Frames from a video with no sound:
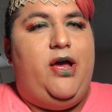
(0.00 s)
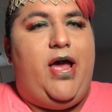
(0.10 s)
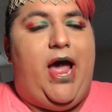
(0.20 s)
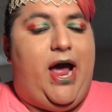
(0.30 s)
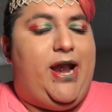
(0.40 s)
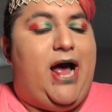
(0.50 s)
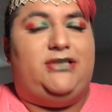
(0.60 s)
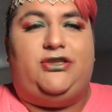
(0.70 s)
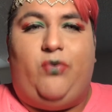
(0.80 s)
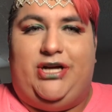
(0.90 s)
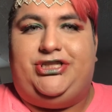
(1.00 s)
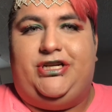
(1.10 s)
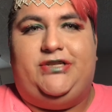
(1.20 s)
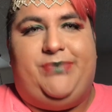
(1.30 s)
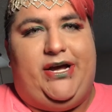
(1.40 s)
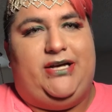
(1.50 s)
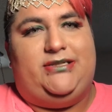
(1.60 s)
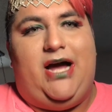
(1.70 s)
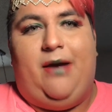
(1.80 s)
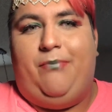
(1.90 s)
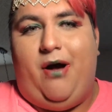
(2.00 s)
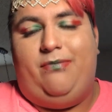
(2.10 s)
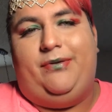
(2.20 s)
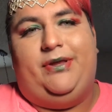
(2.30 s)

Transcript: and ask questions because I'm probably